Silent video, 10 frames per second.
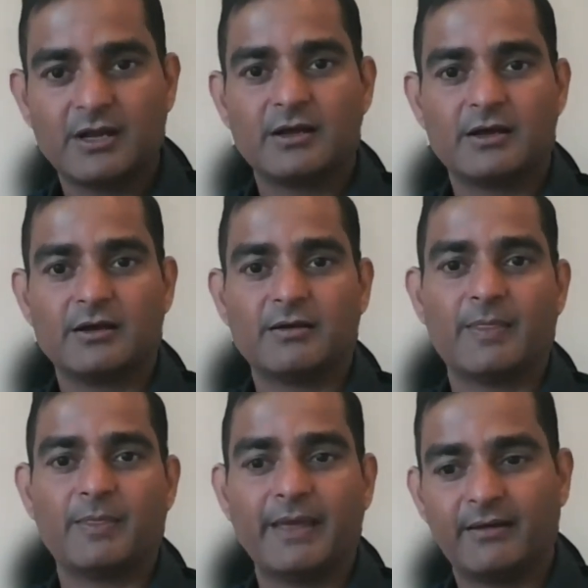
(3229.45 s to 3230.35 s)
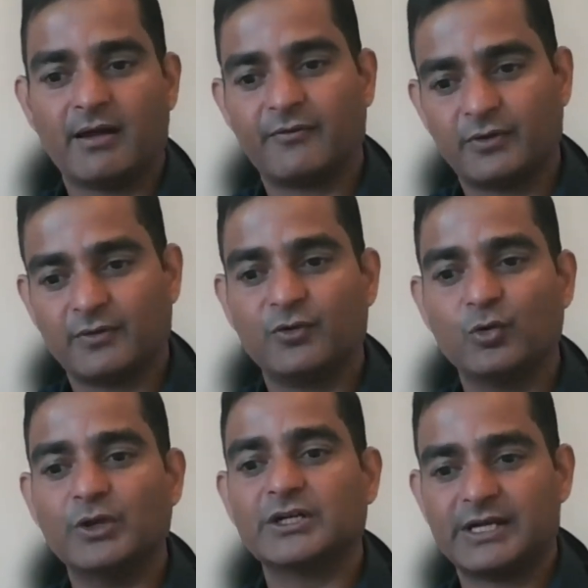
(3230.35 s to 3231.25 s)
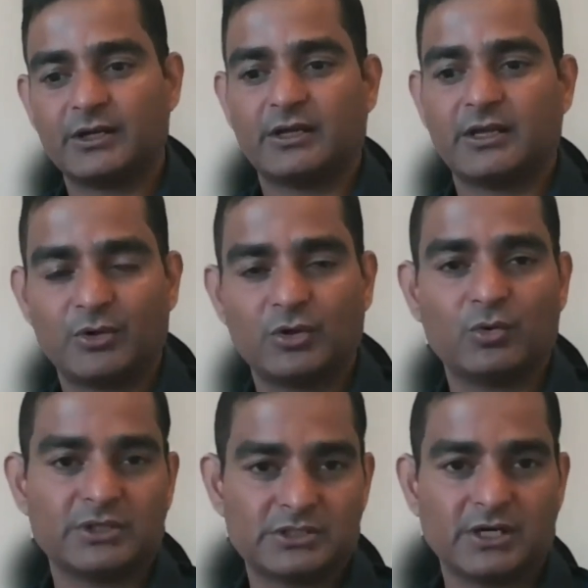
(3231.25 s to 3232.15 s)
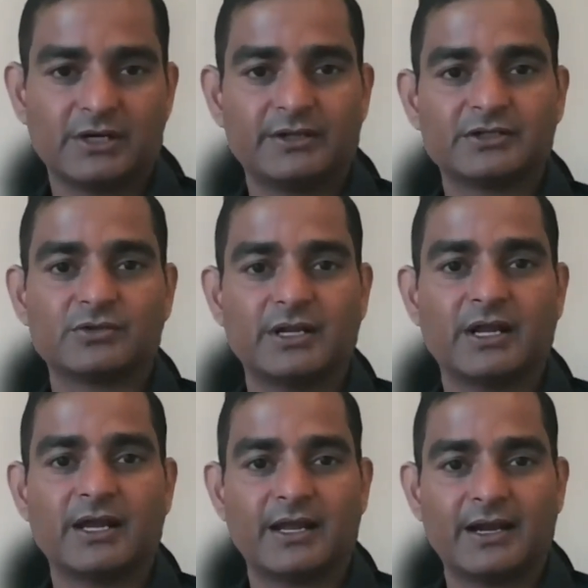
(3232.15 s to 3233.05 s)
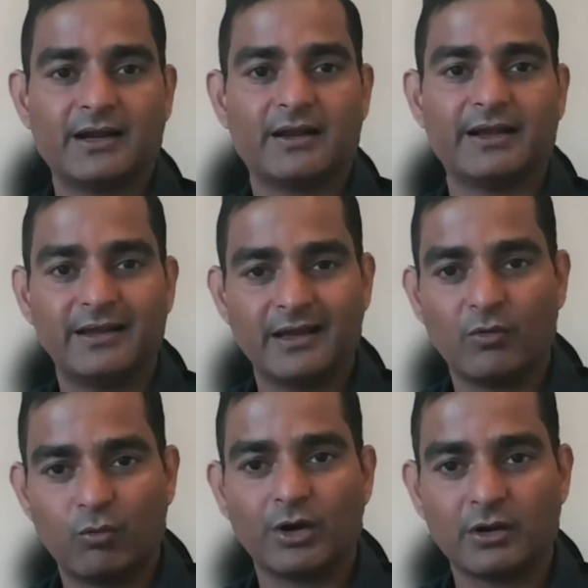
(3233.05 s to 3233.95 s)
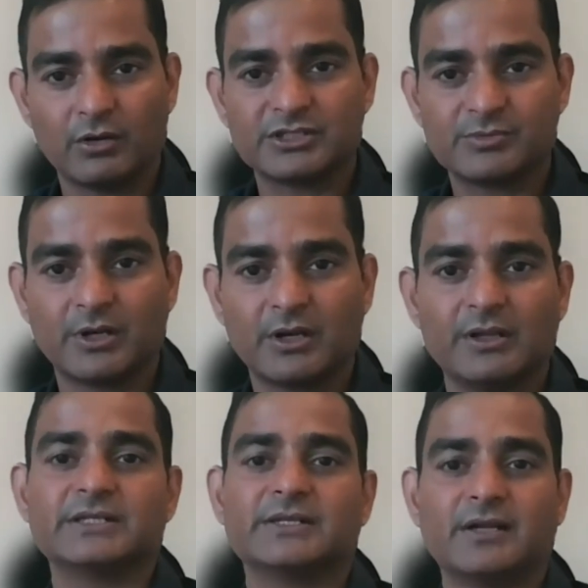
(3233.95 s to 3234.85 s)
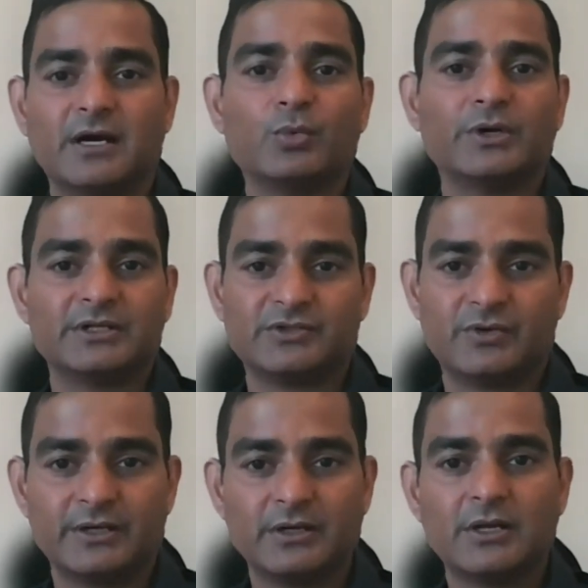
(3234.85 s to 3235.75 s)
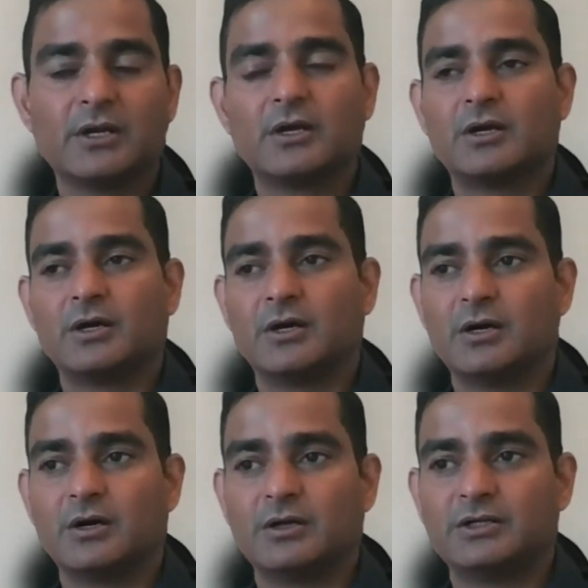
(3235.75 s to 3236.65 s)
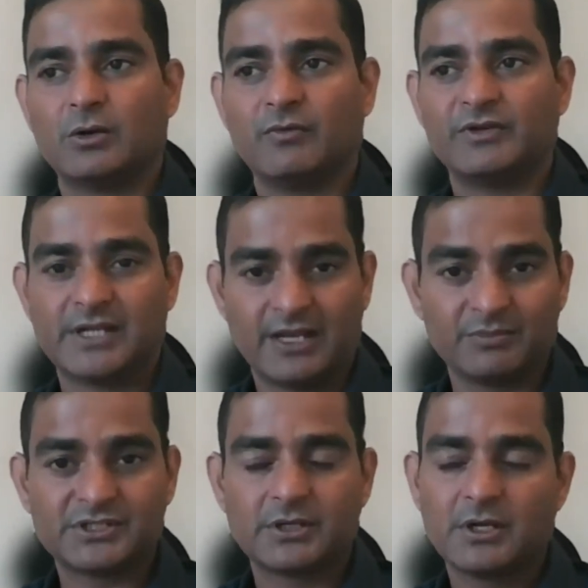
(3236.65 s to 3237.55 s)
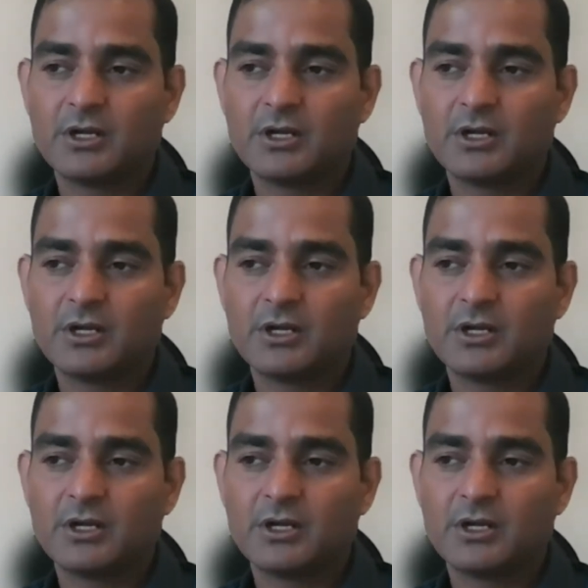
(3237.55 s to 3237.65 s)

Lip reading: And then after a few years, I came into consulting. So then I had an idea of what a hospital is and how it is run. It always helps.